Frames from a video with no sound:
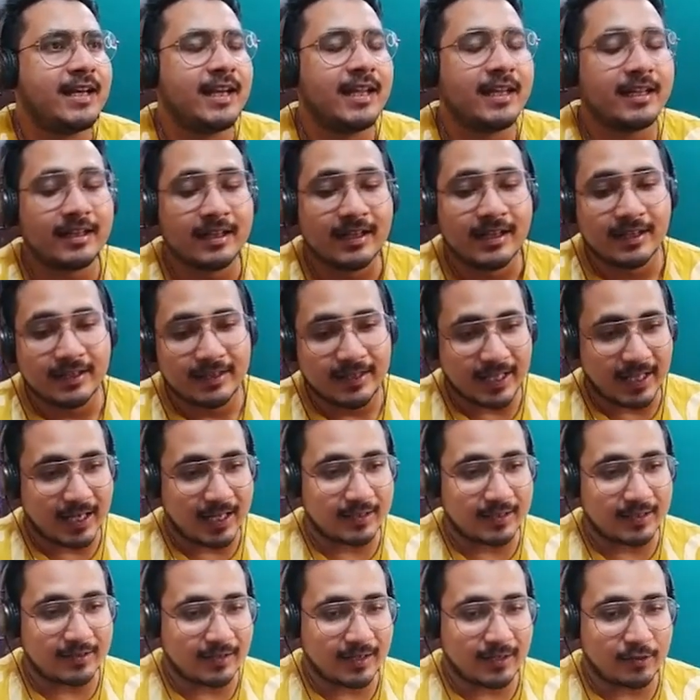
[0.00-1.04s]
Like there
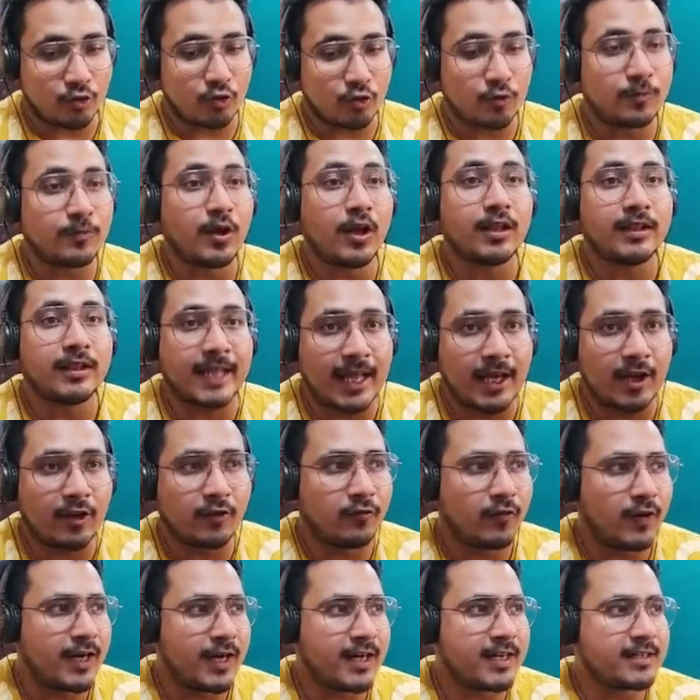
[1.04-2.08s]
are a group called
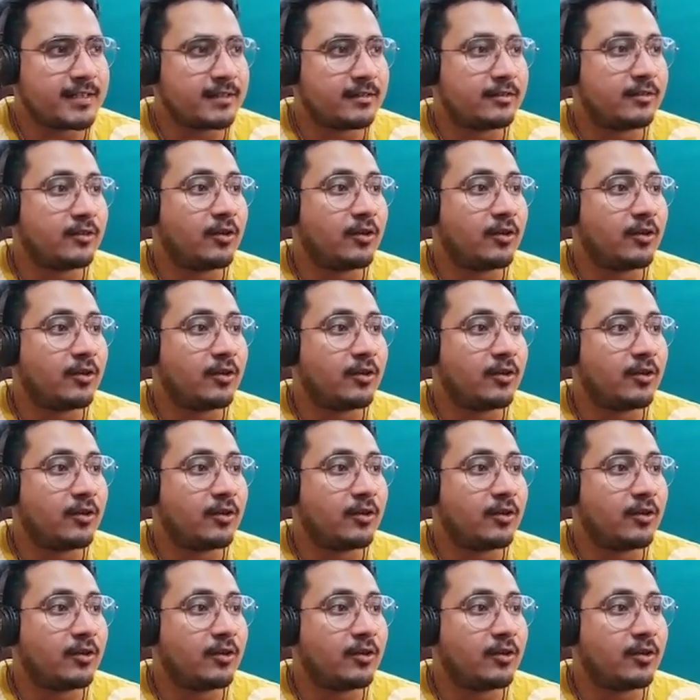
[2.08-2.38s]
halophytes,